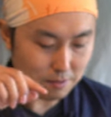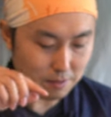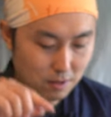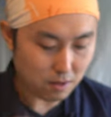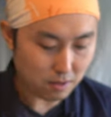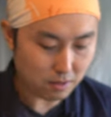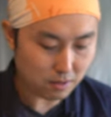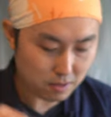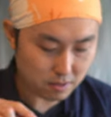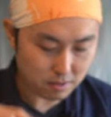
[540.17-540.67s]

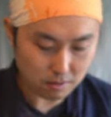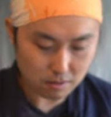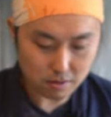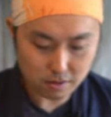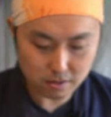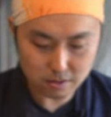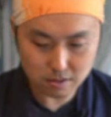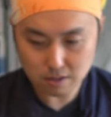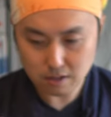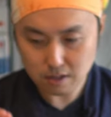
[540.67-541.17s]
large,
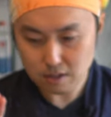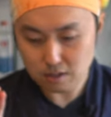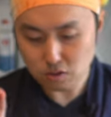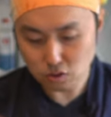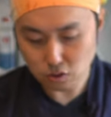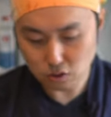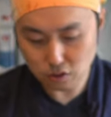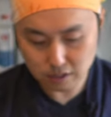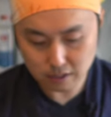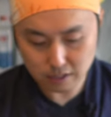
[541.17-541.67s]
large
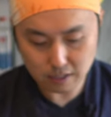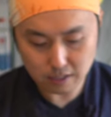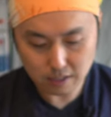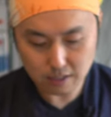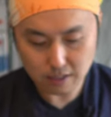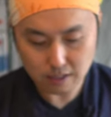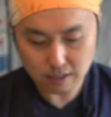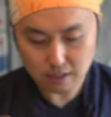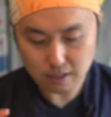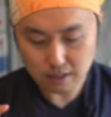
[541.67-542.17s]
turkey
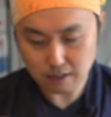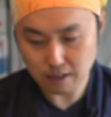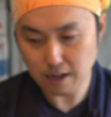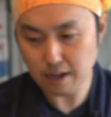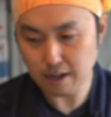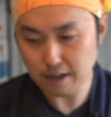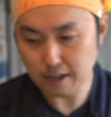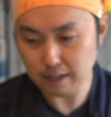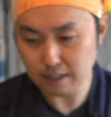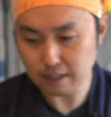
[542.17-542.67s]

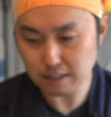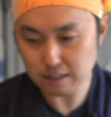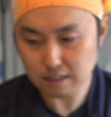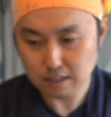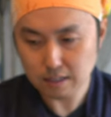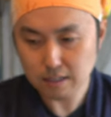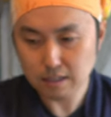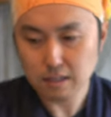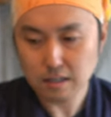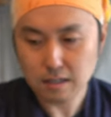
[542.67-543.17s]
thighs,
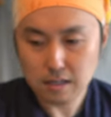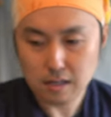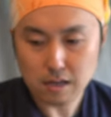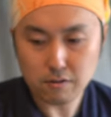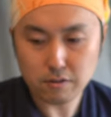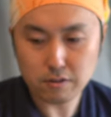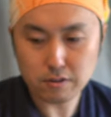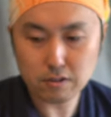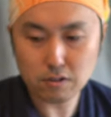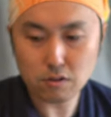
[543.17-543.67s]
I
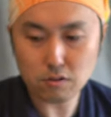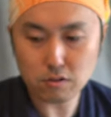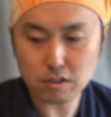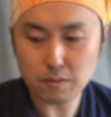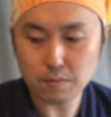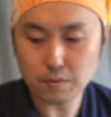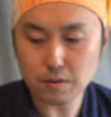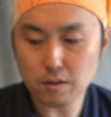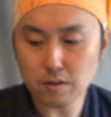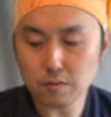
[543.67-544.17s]
wanted to go
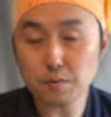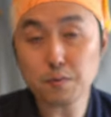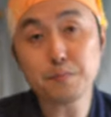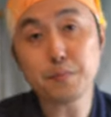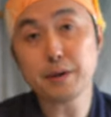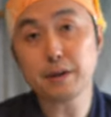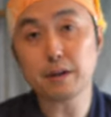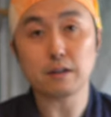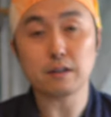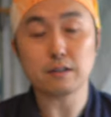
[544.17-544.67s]
something a little bit
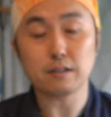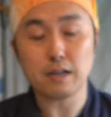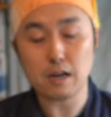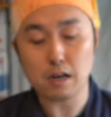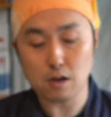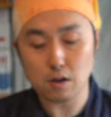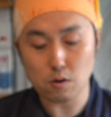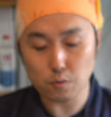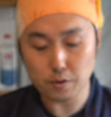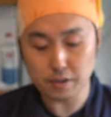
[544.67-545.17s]
bigger.
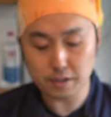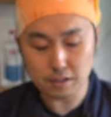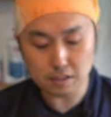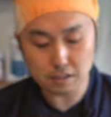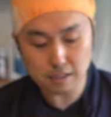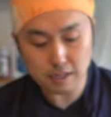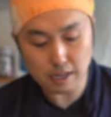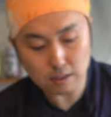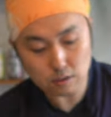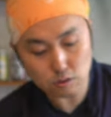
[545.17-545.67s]
Now we can
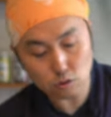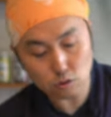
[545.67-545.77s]
get